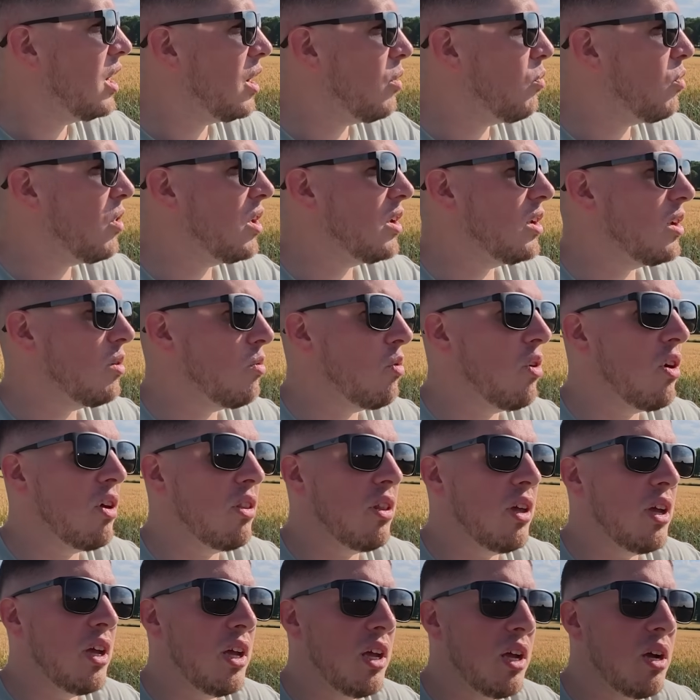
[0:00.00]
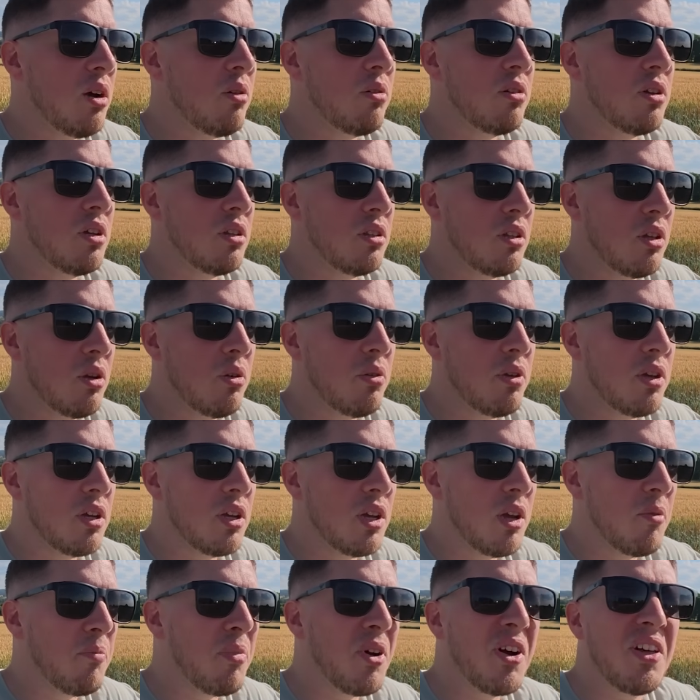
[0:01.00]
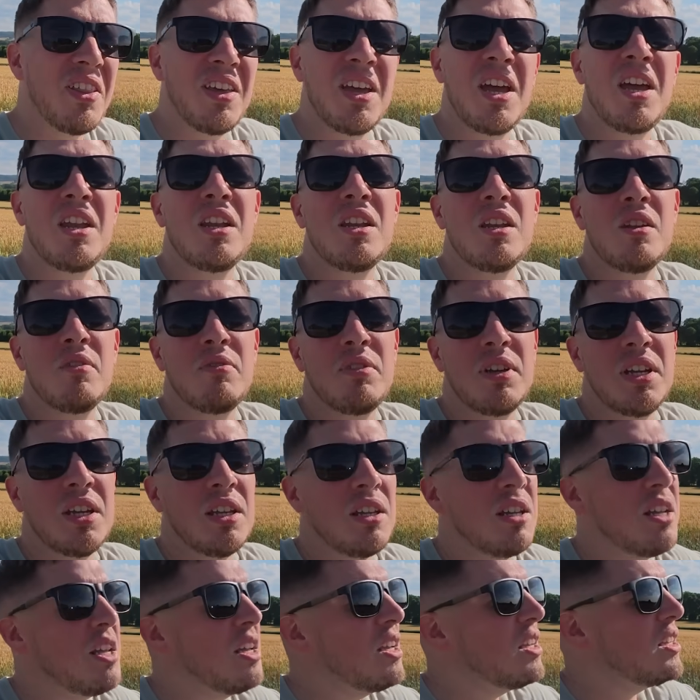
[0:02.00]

and wonder what the hell you're doing. And by the end of it,